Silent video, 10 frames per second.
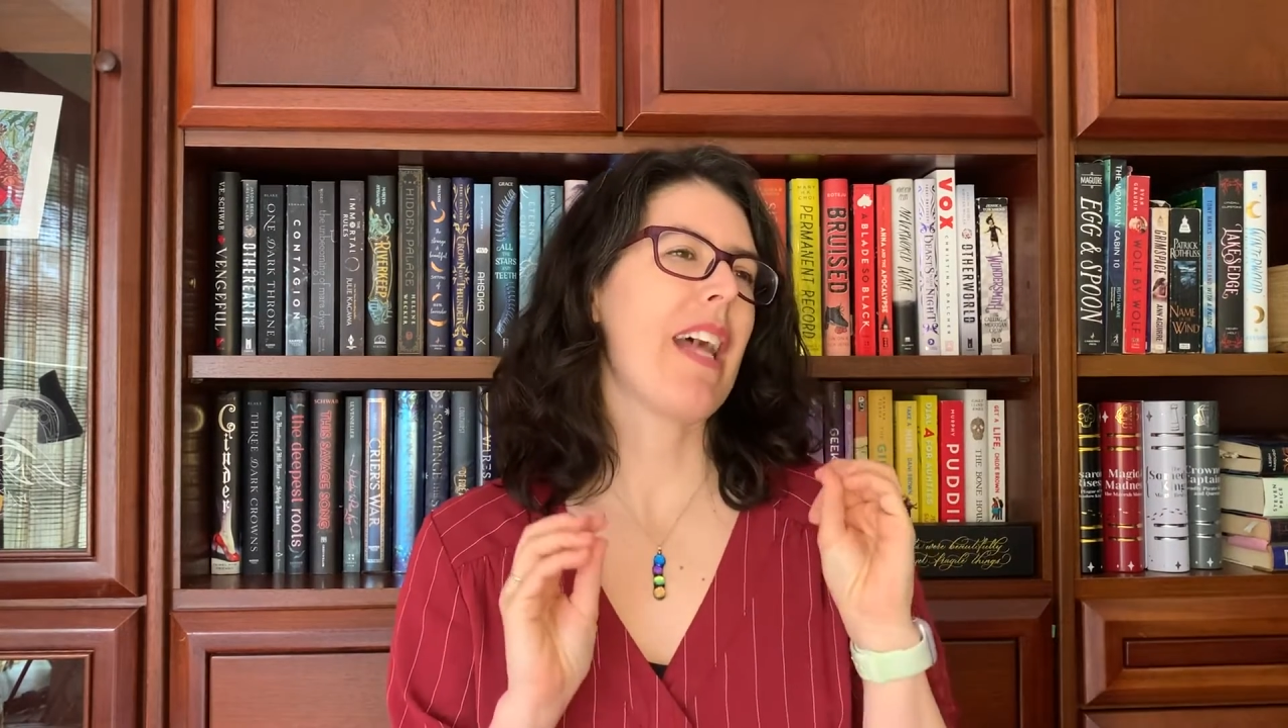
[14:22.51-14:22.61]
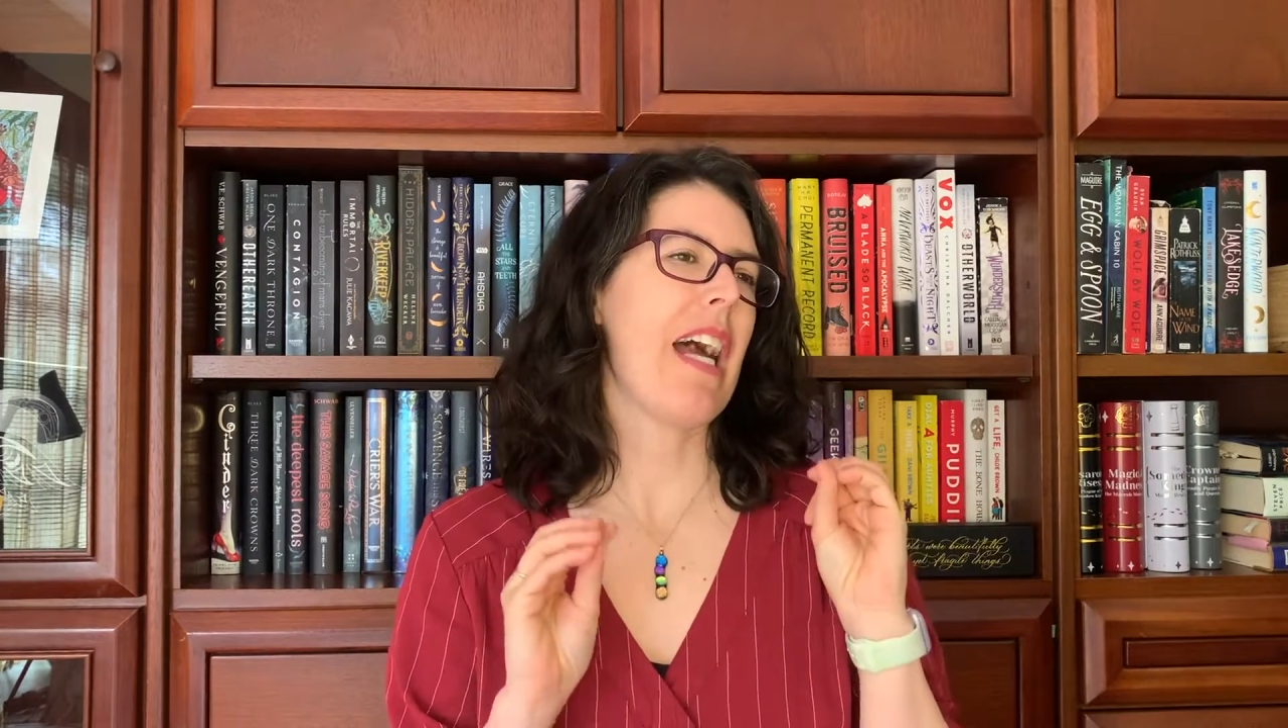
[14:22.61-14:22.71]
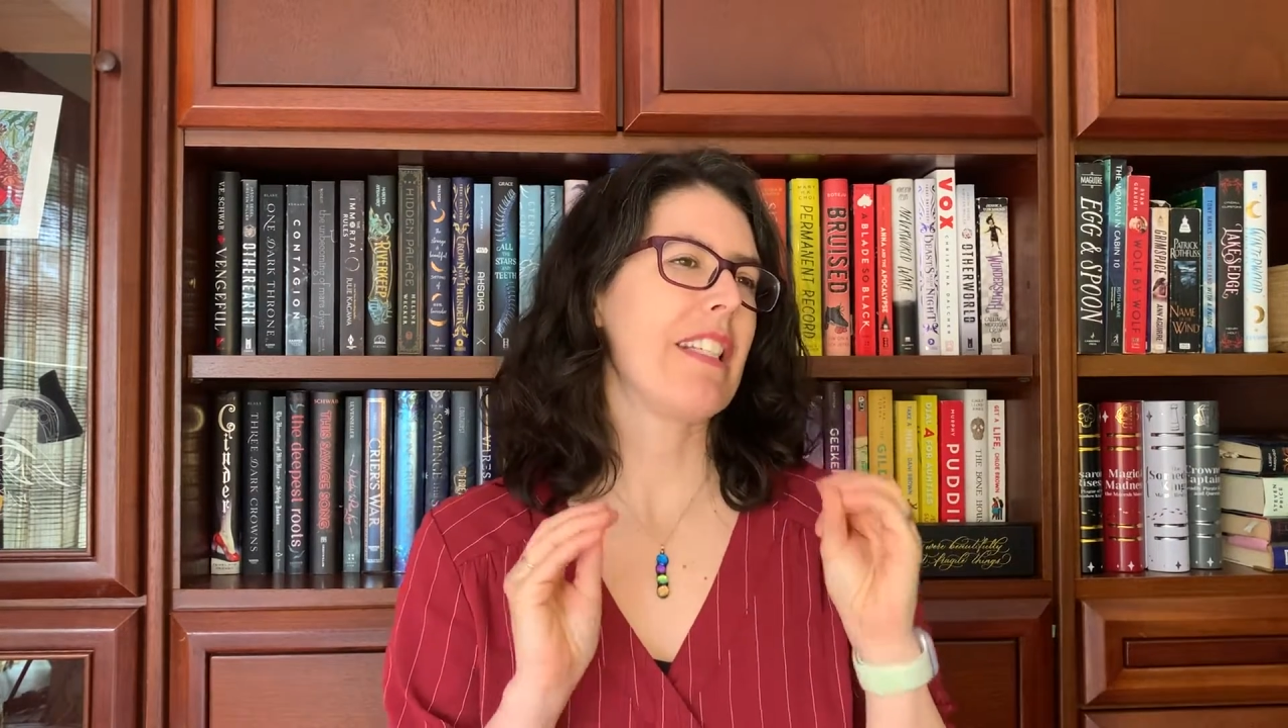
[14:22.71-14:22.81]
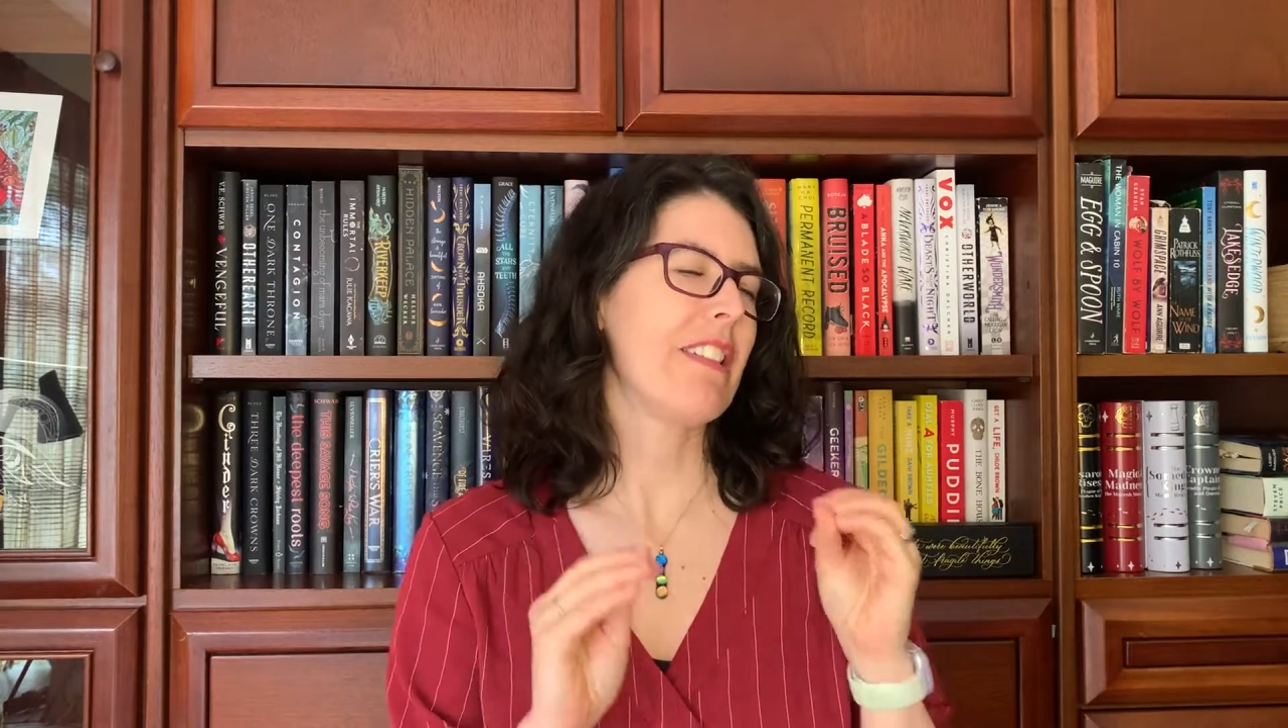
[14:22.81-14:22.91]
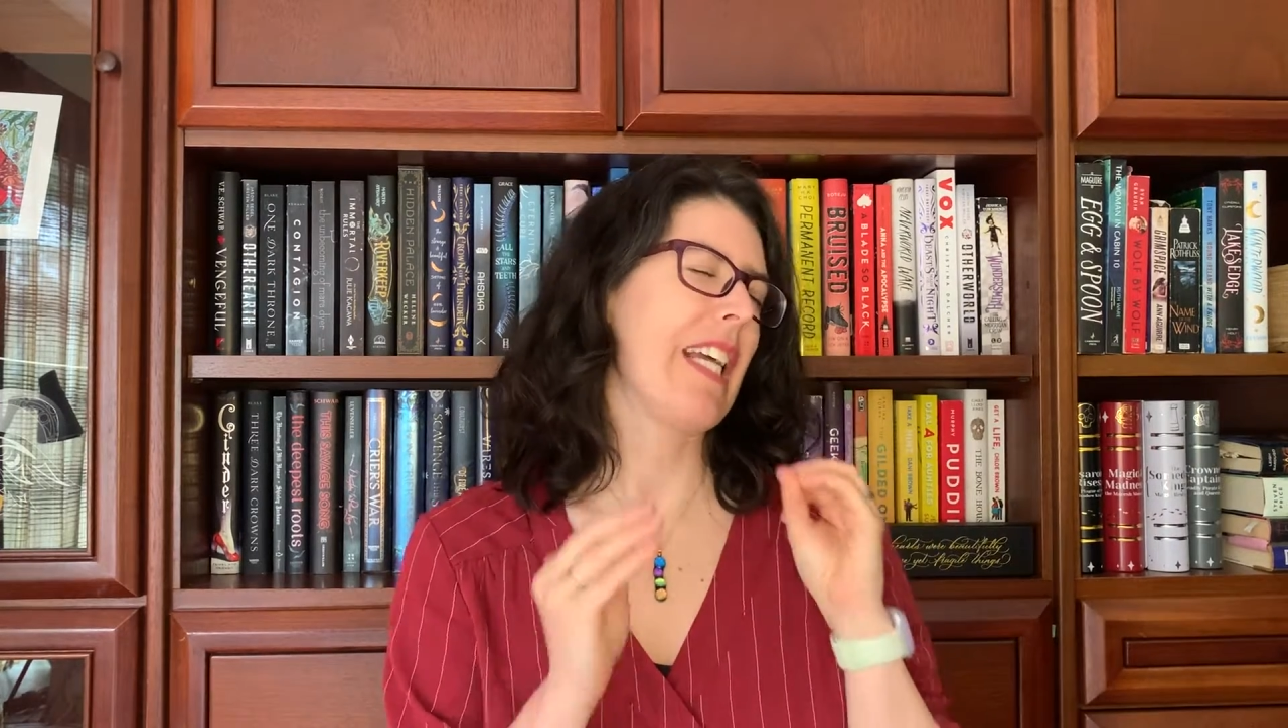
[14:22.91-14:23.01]

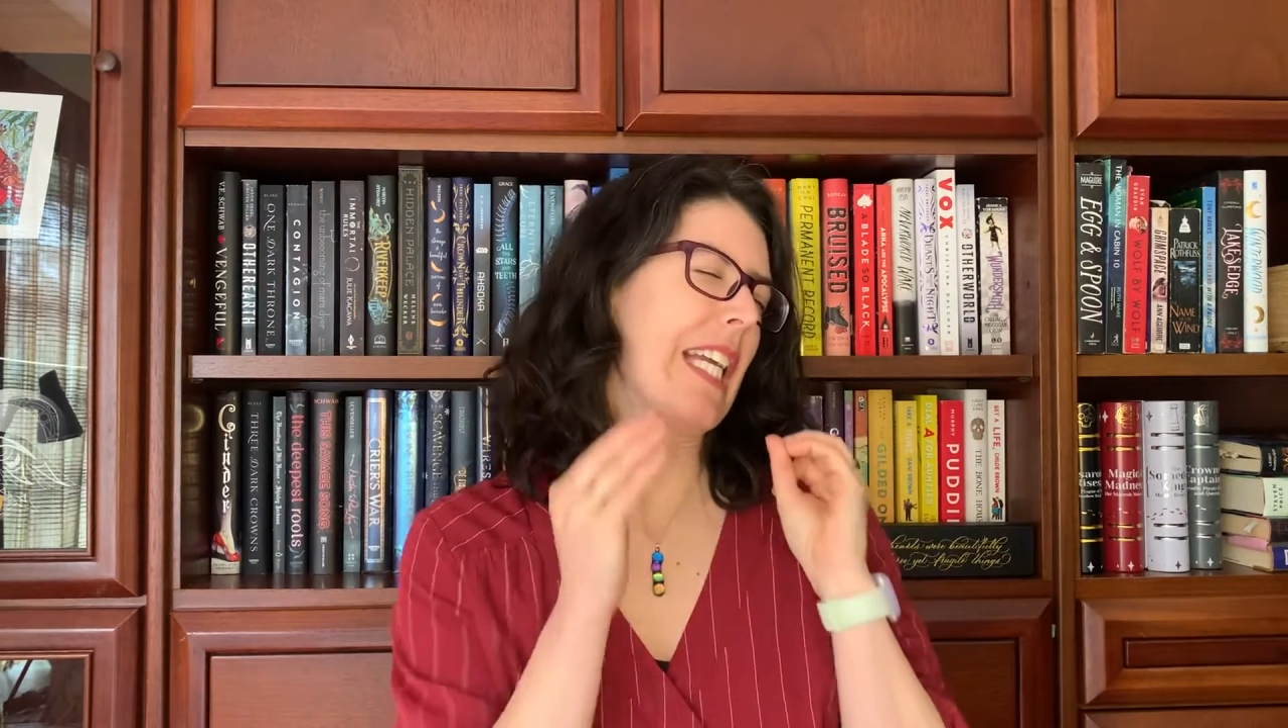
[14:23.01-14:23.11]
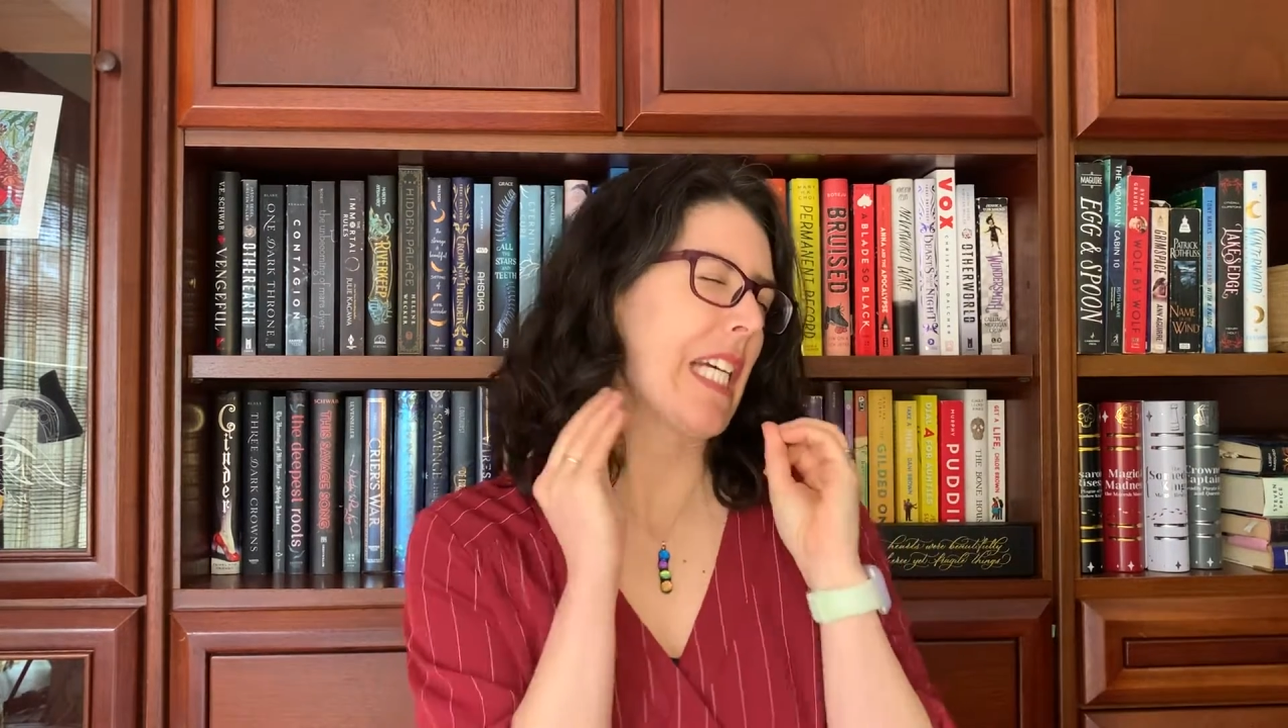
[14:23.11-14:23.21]
that, and you're like,